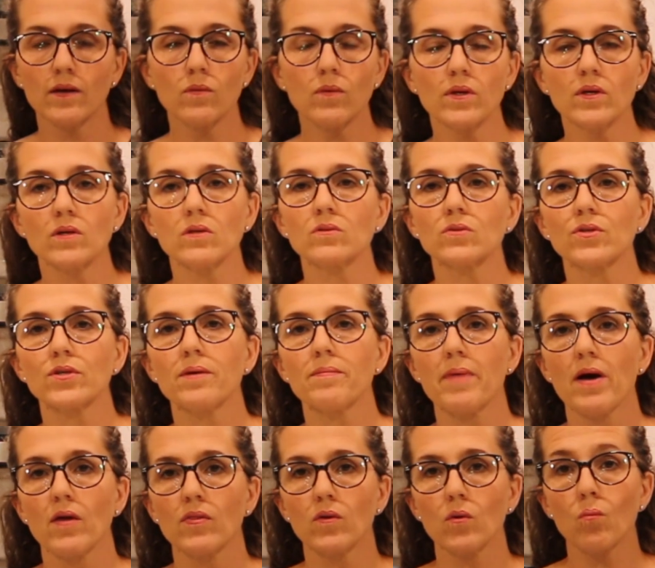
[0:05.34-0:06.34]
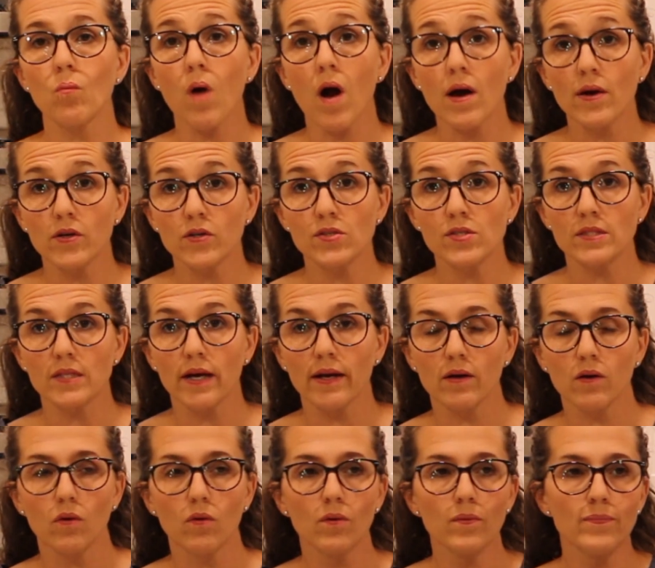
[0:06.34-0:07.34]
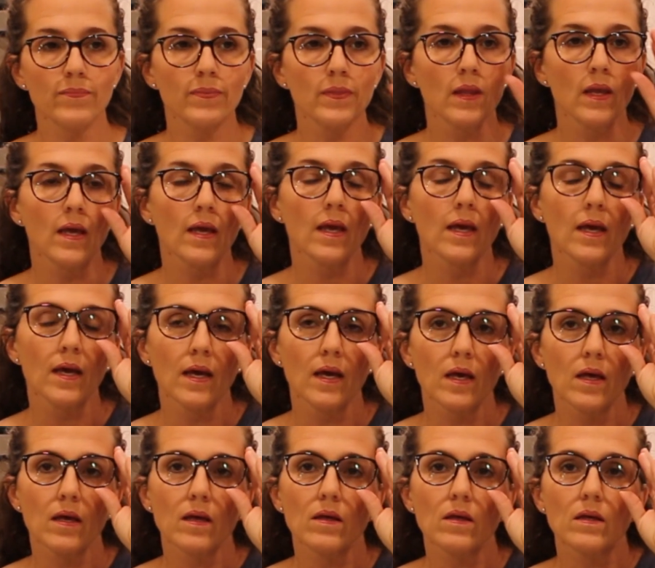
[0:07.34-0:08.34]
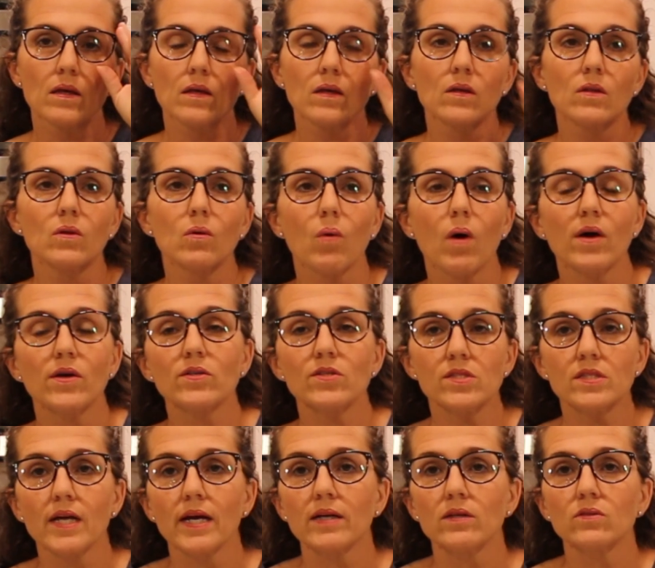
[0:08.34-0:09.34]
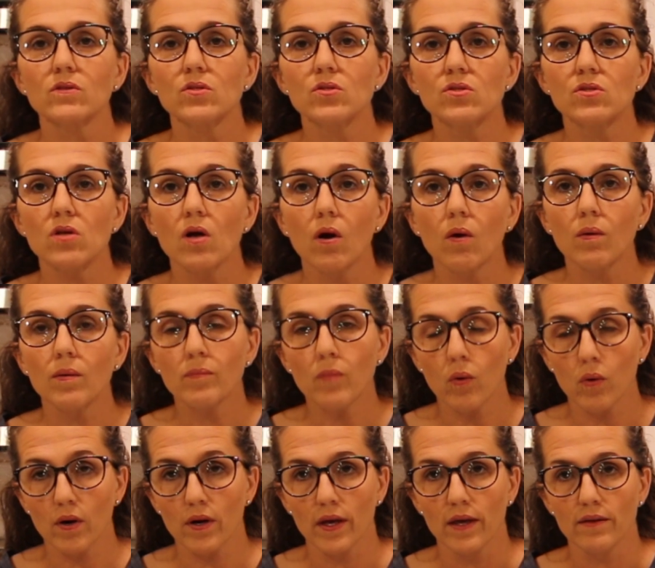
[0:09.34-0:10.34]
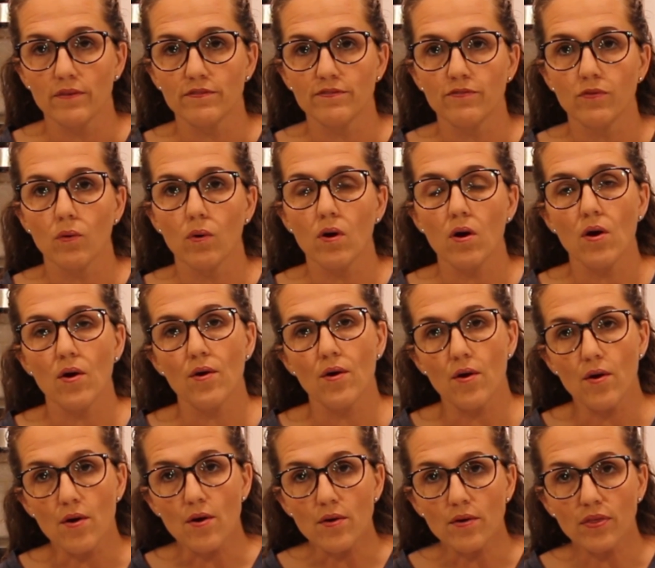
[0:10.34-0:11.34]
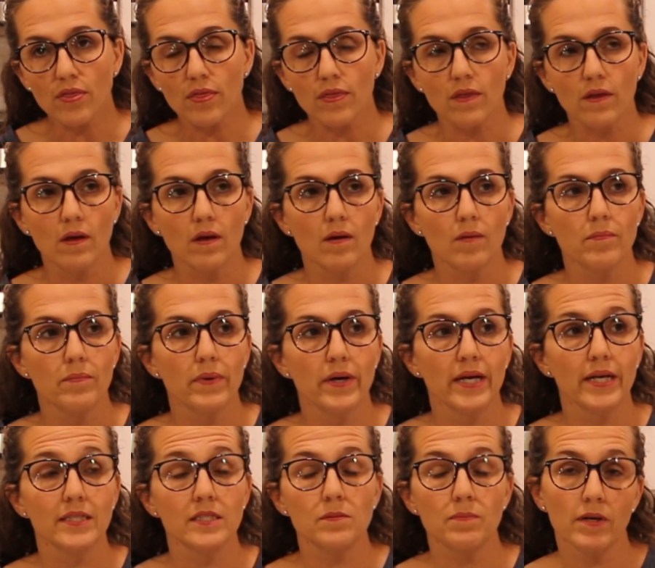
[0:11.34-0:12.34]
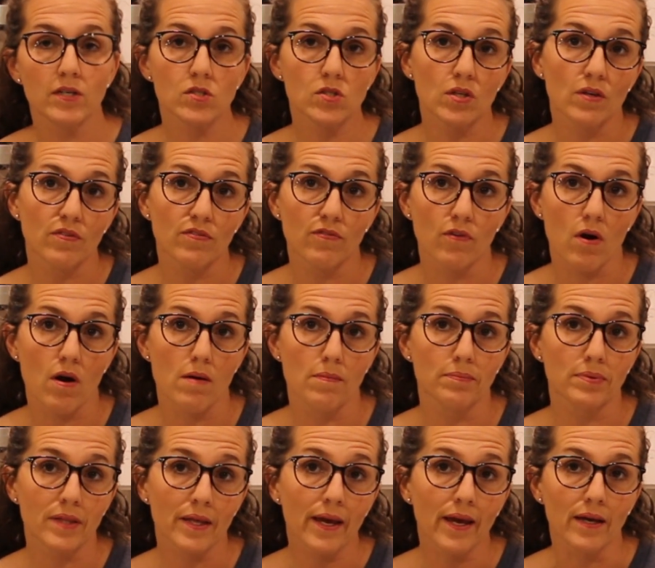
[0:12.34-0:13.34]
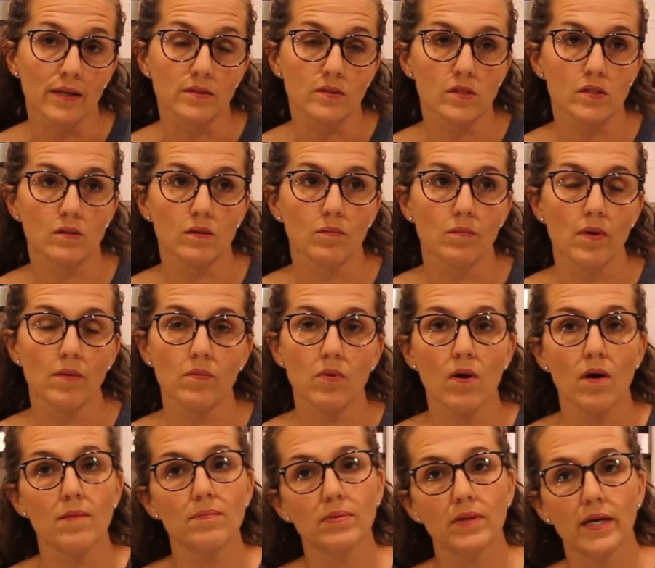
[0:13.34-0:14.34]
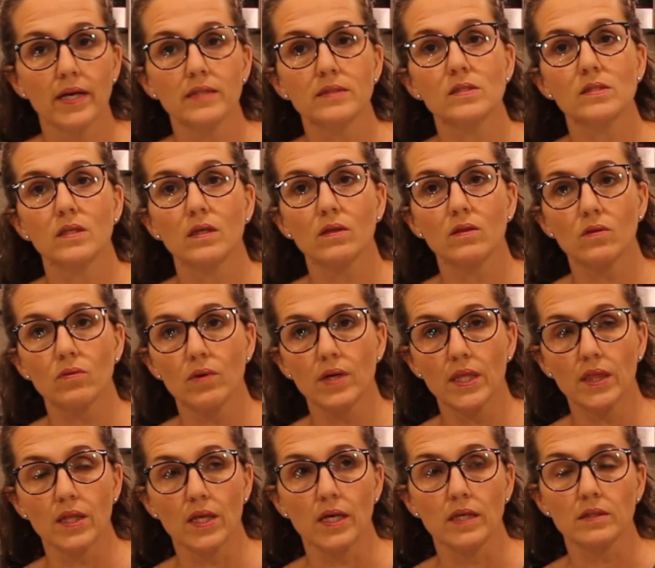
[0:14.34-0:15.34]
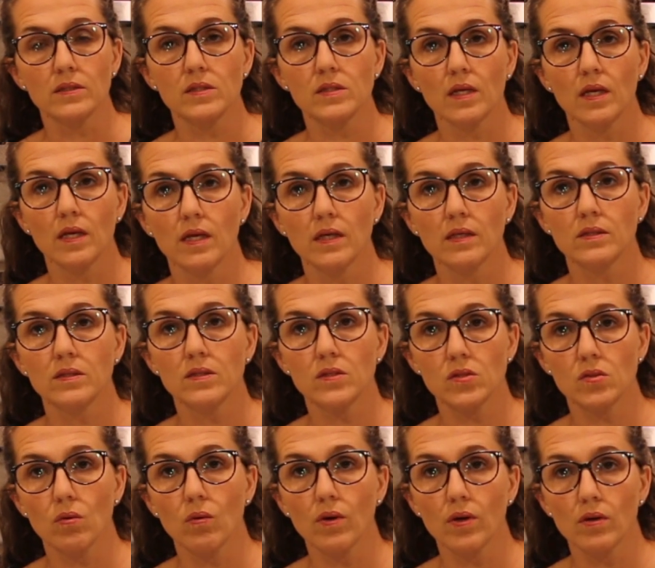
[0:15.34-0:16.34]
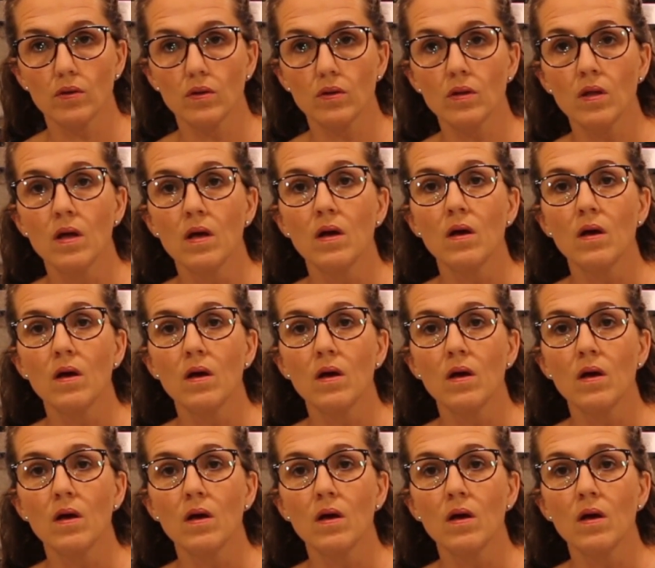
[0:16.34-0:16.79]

we're going to learn about the water cycle. The water cycle is so important for our earth, but especially for our plants. Remember, our plants need three things. They need soil,